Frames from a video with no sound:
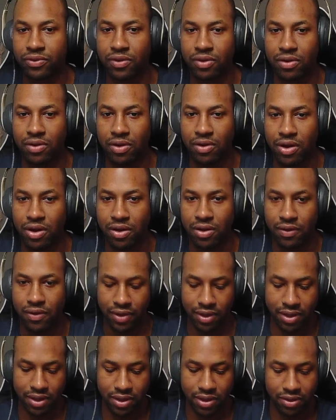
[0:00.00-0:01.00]
All right, go
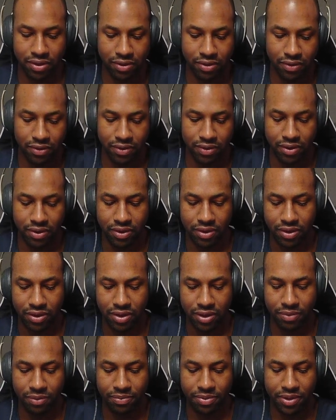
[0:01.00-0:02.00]
ahead and go
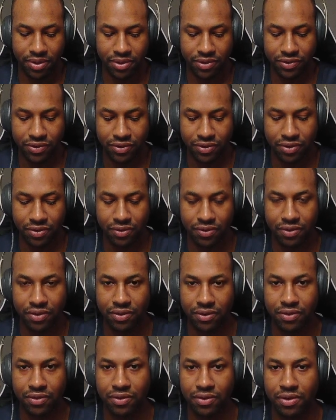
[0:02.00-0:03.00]
IP show
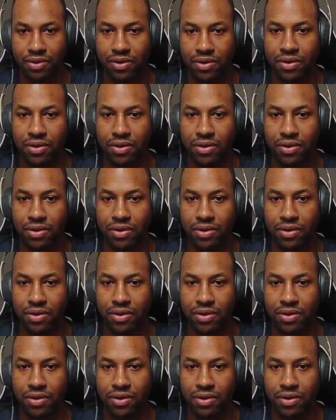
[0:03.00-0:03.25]
address.